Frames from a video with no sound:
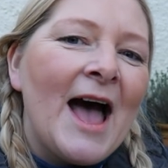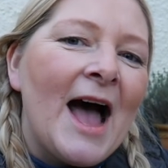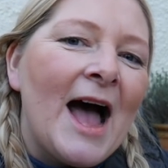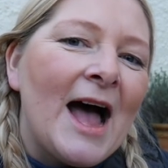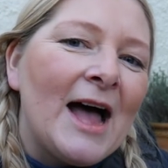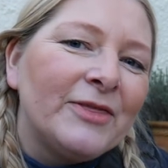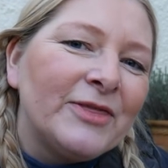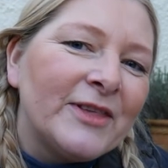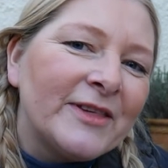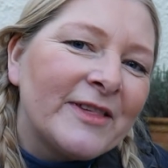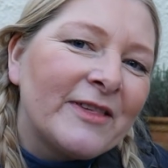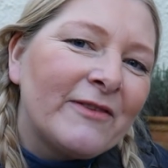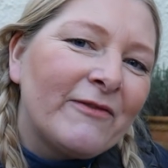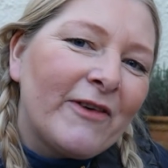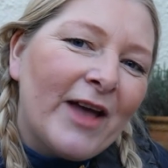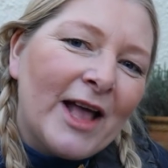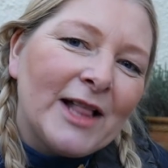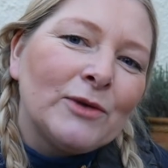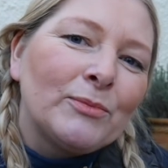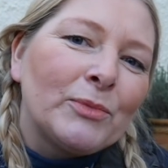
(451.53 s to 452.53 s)
and this is
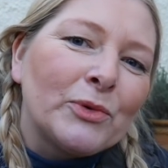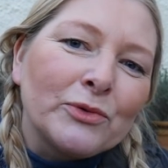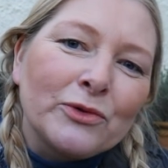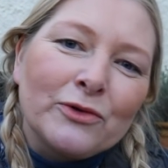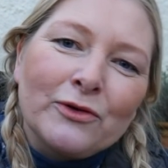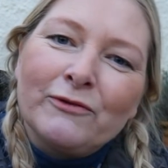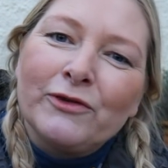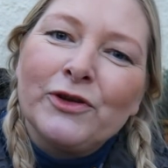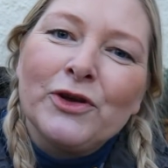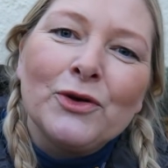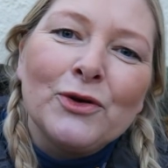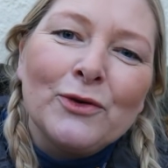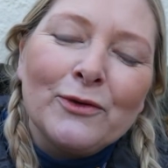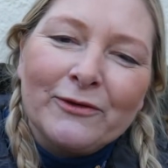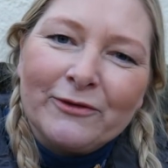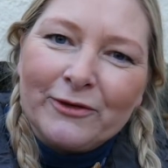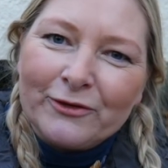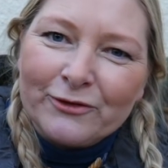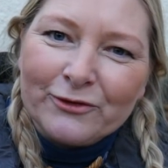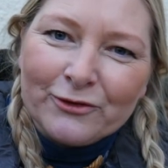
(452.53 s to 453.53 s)
available to view
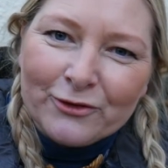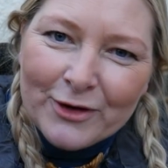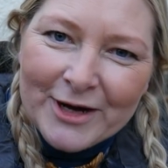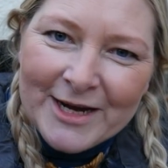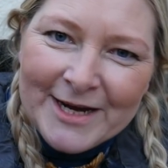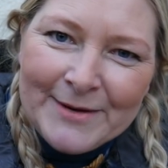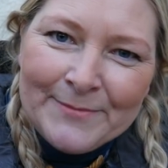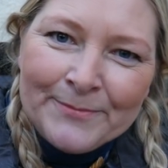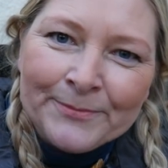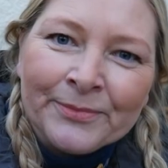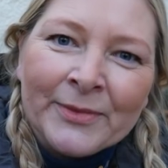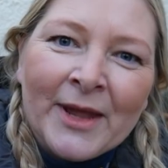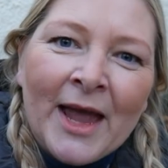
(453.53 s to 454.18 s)
for free.